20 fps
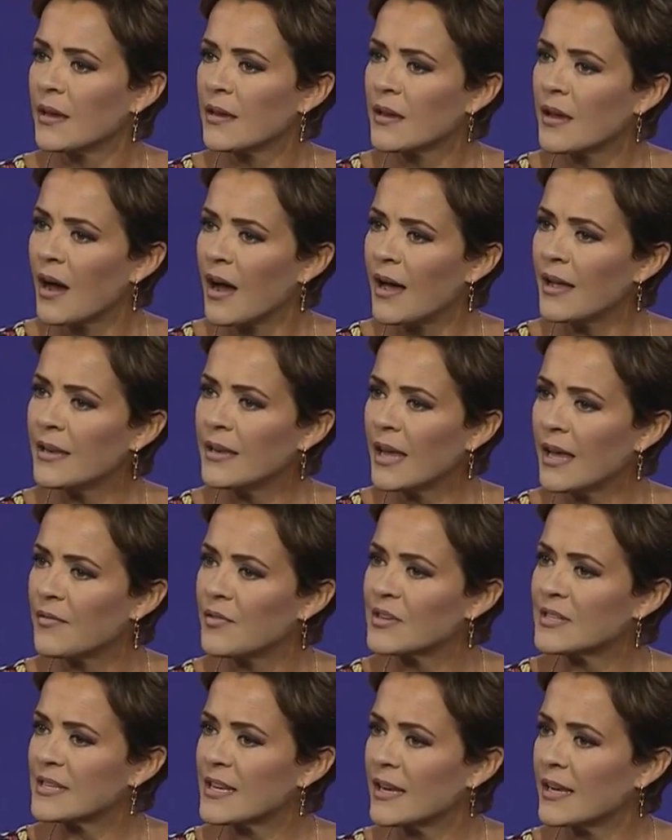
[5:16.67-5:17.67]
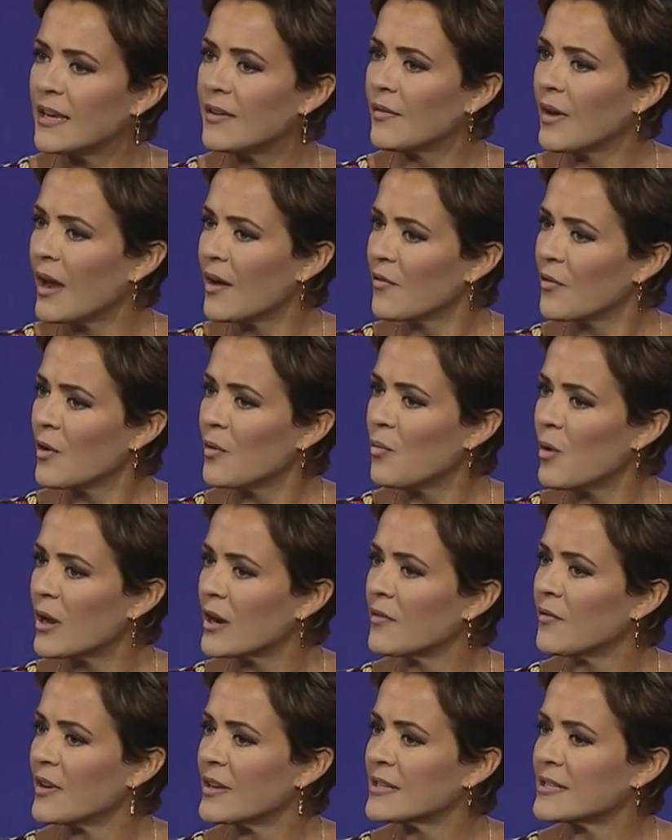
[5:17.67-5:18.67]
God gave us, every one
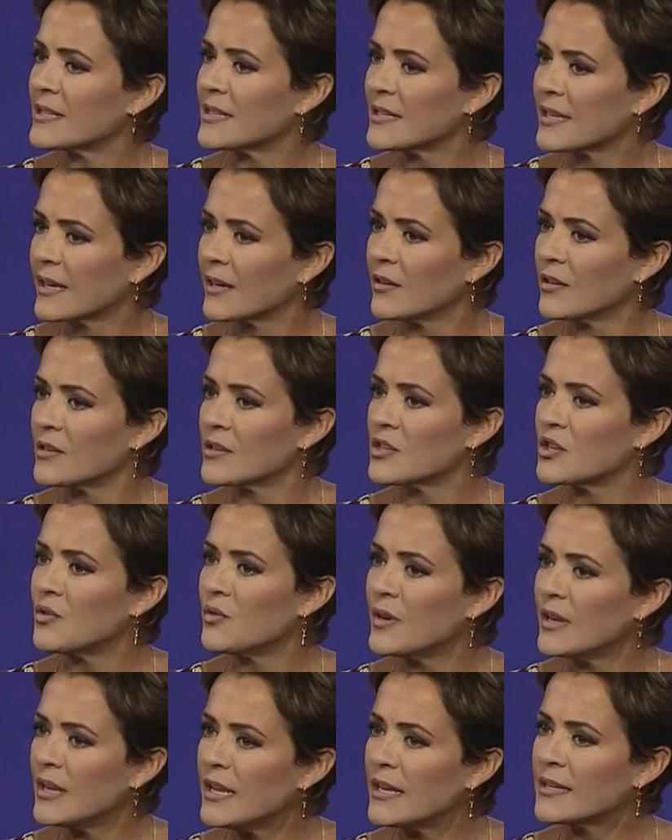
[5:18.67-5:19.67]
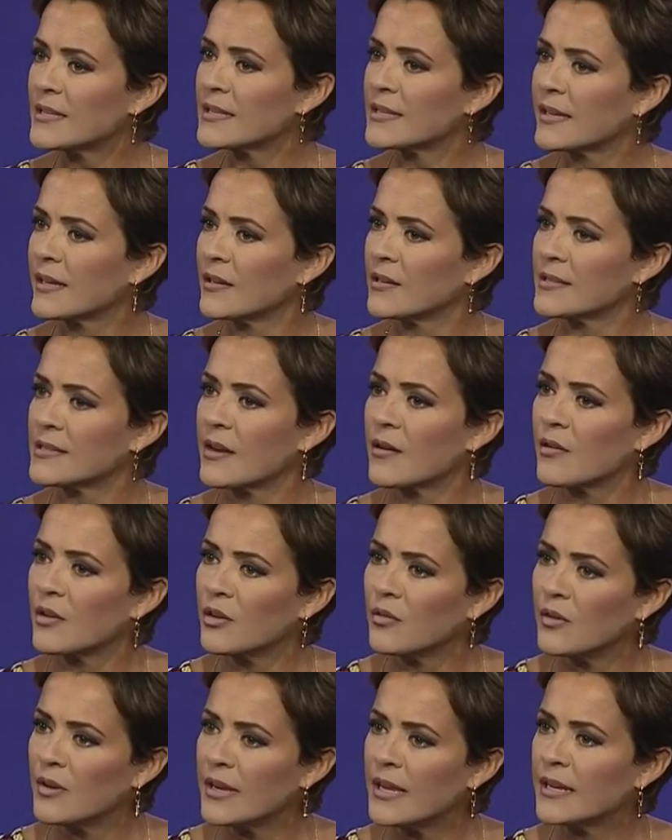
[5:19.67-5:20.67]
of us, skills, unique skills that are
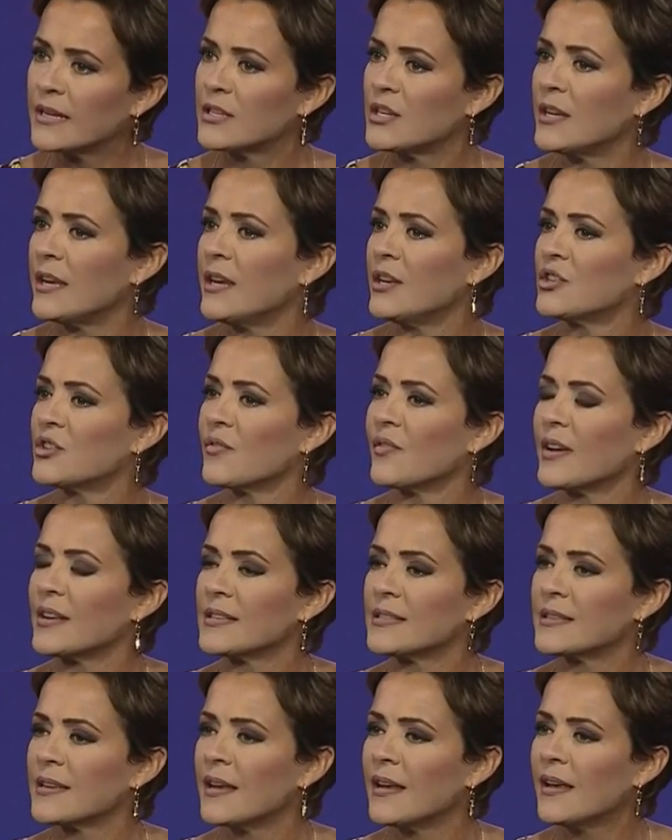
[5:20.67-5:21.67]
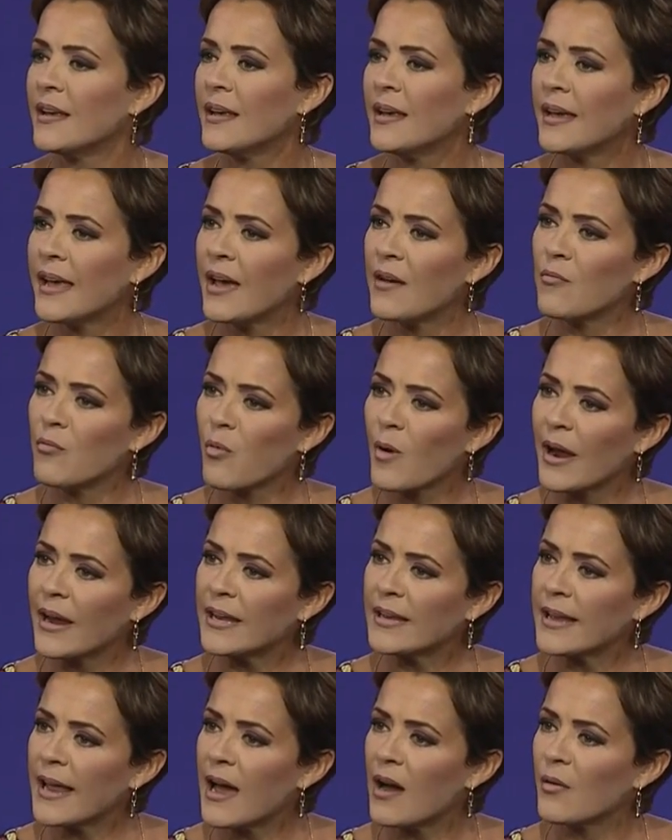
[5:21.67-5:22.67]
unique to each of us. And
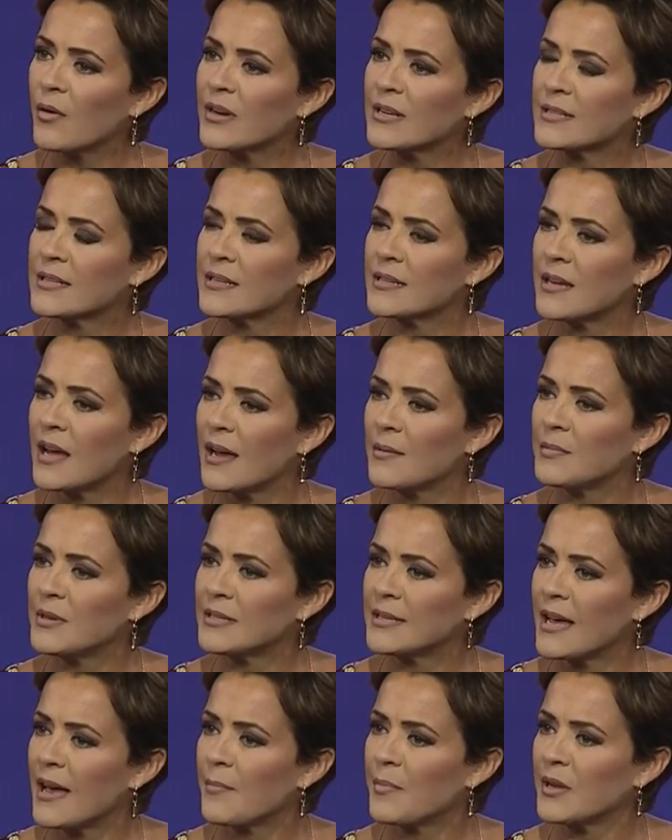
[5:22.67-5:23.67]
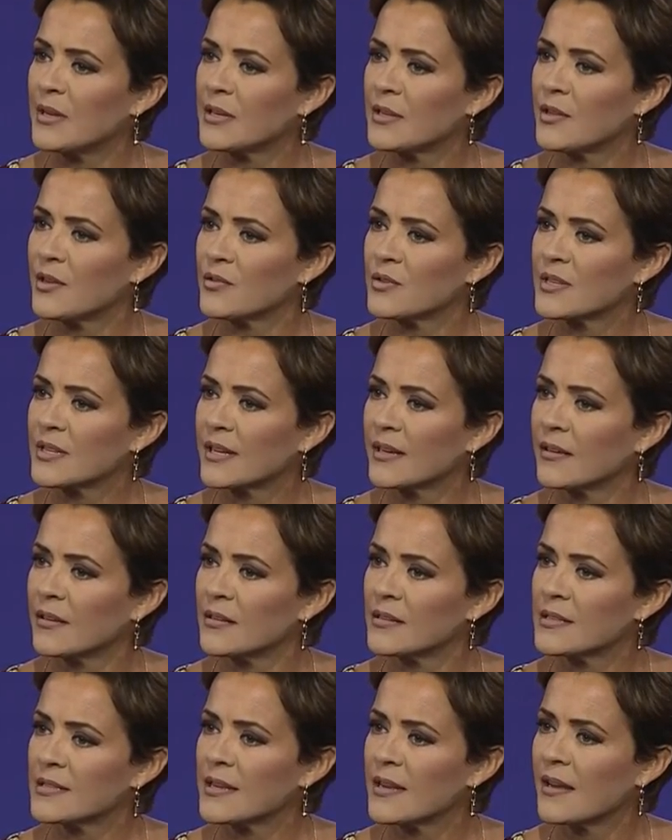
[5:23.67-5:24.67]
right now is the time to tap into those
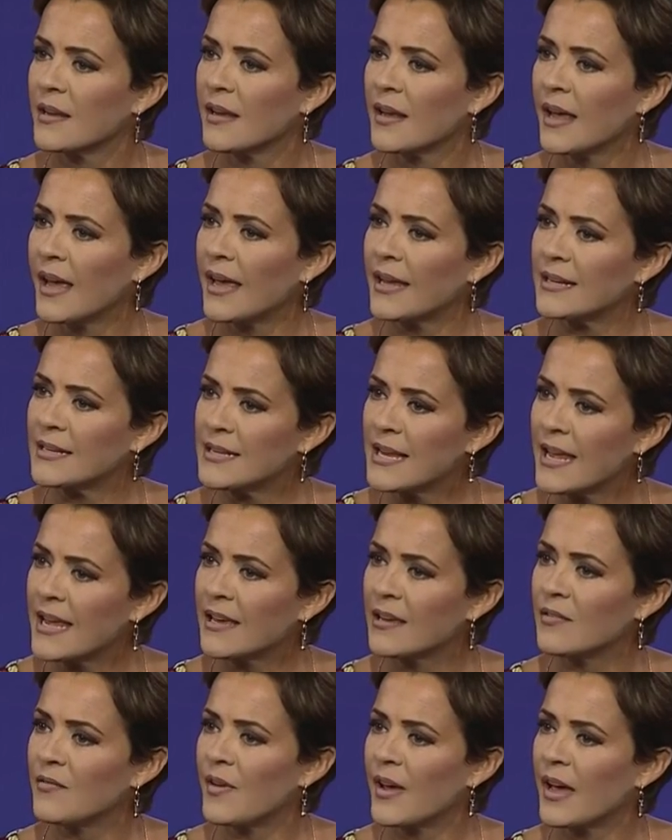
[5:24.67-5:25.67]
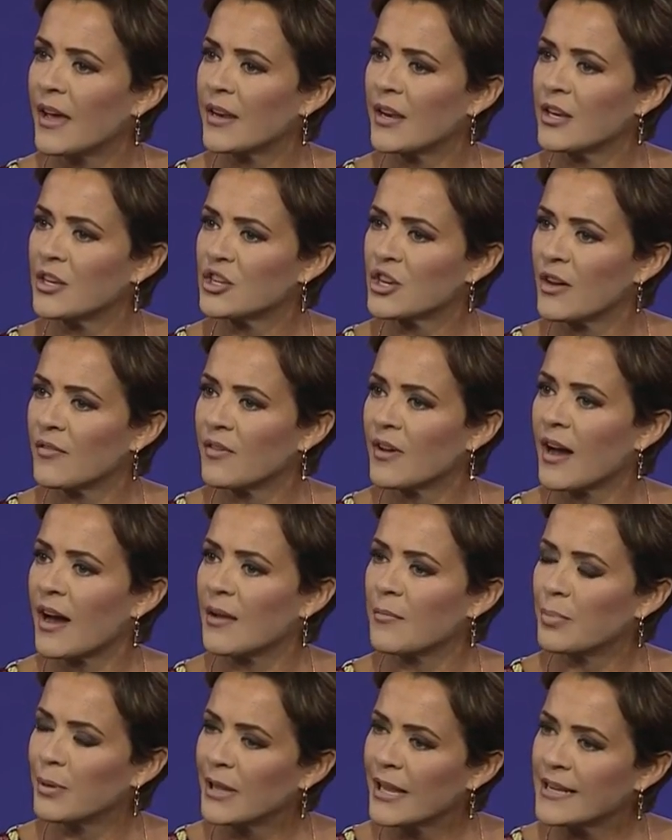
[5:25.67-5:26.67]
skills and take advantage of
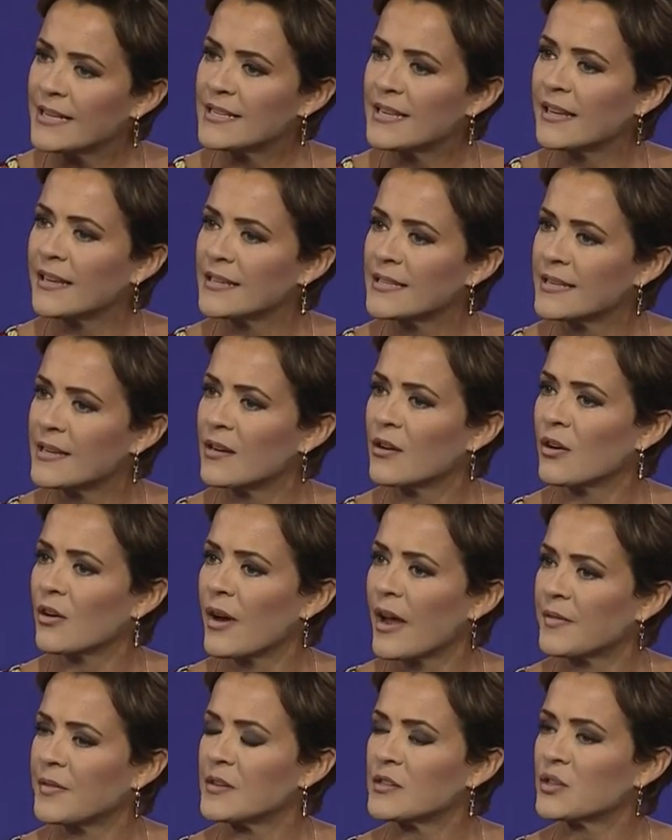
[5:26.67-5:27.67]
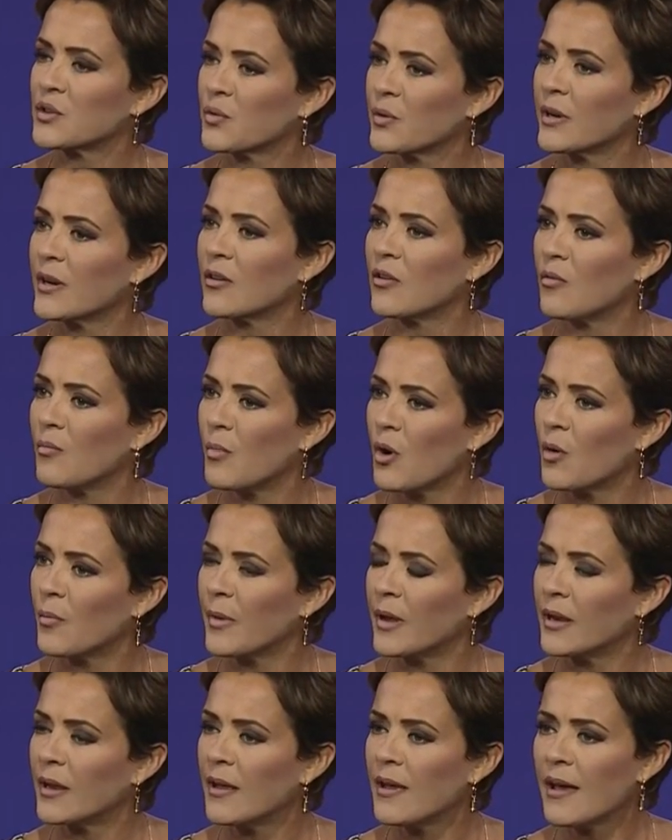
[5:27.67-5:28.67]
God placing us here at this critical
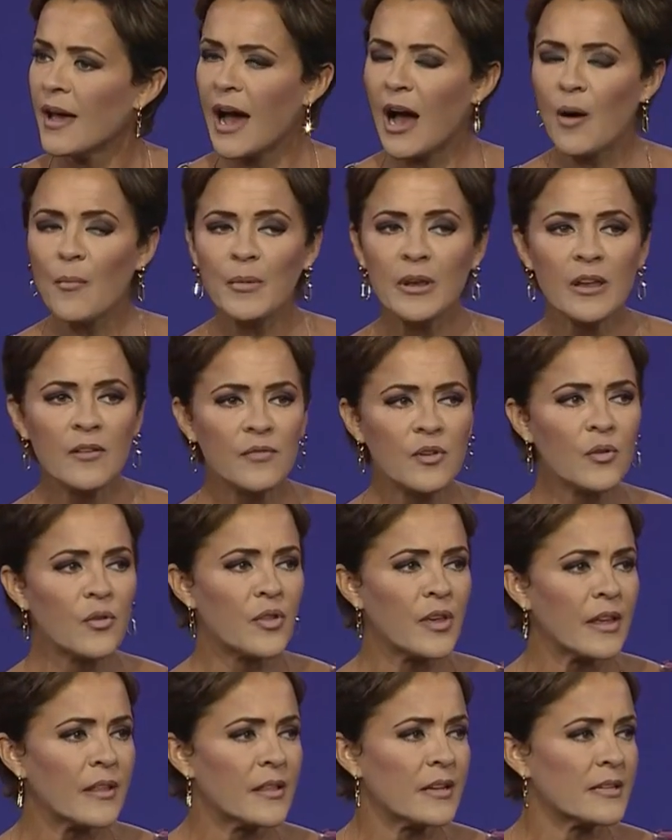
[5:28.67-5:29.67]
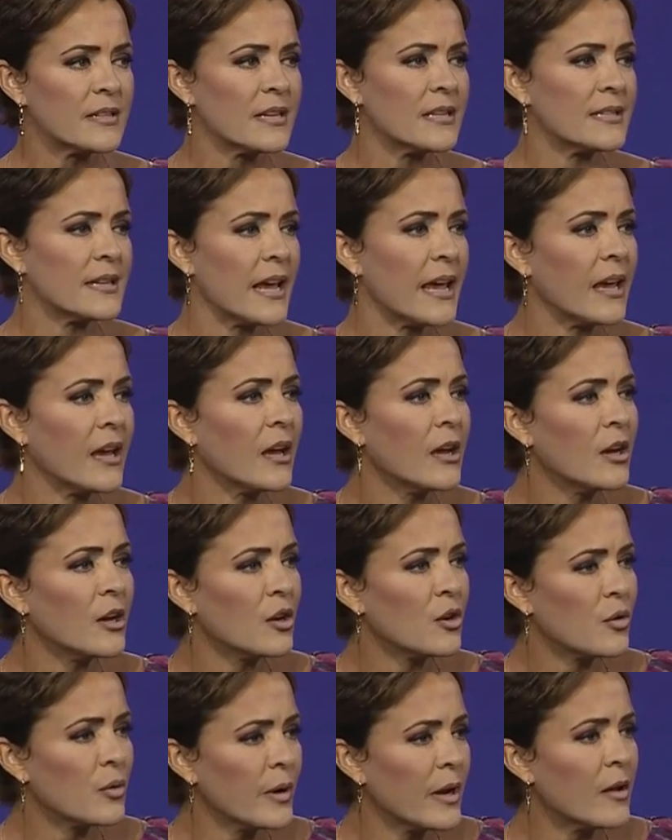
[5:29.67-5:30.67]
moment. How many of you think this is a
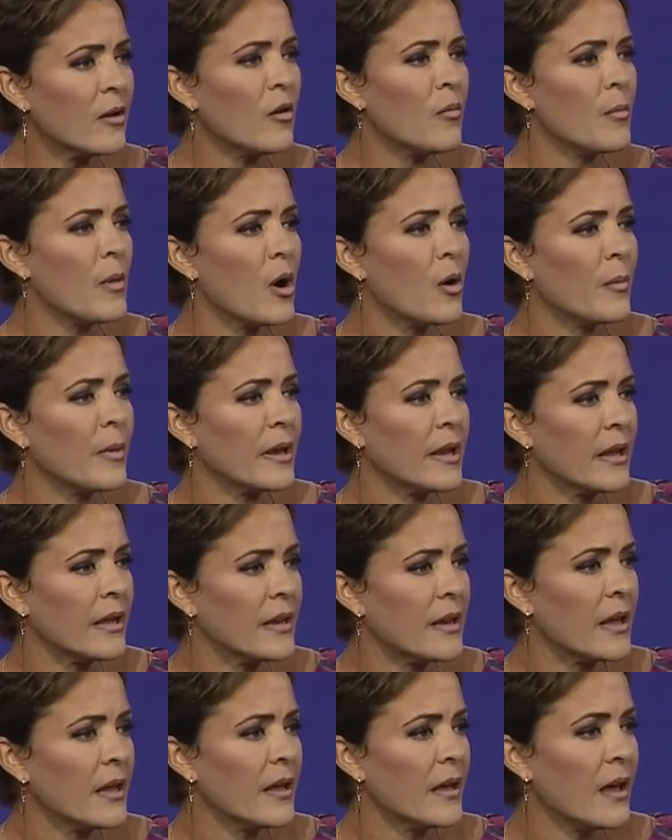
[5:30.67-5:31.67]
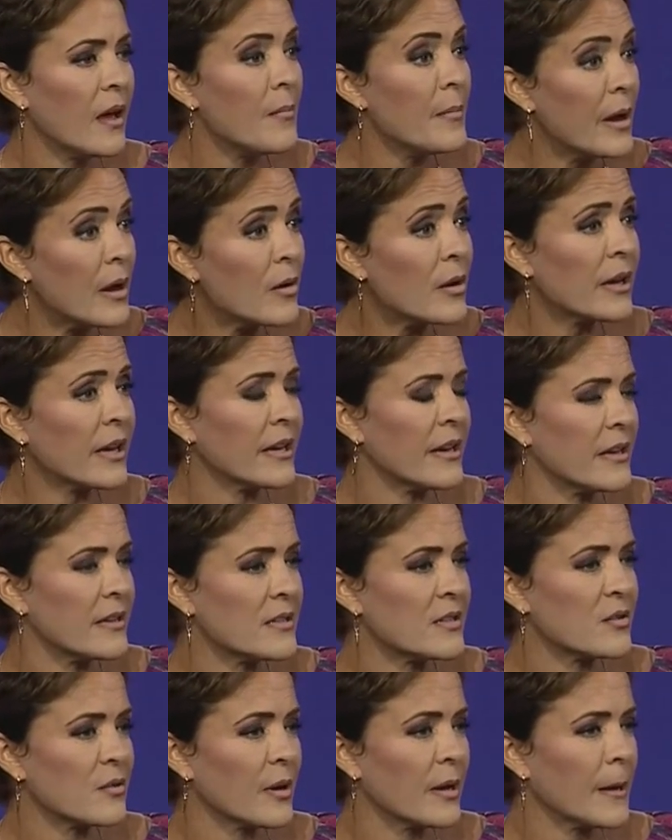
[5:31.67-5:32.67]
critical moment in American
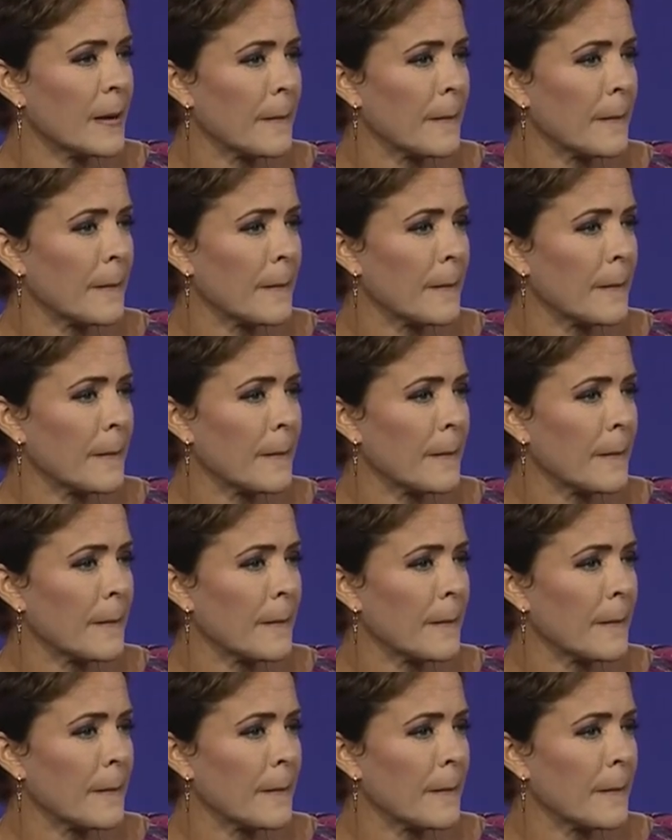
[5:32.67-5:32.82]
history?